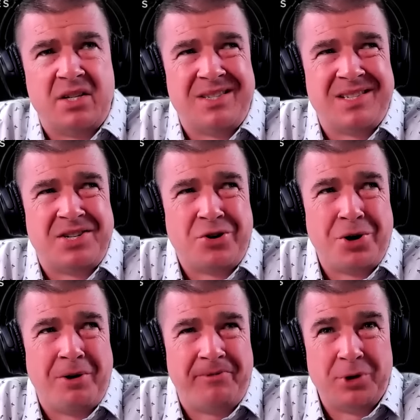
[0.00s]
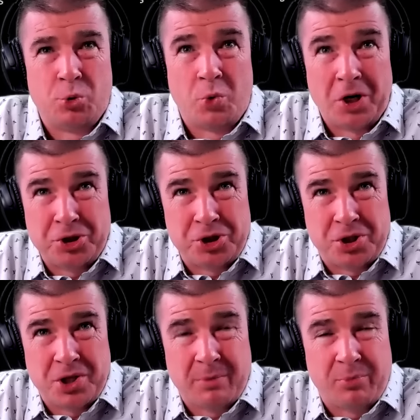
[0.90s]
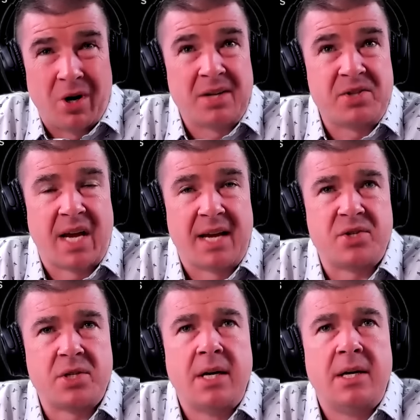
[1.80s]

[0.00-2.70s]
does Aduro feel rushed to the process?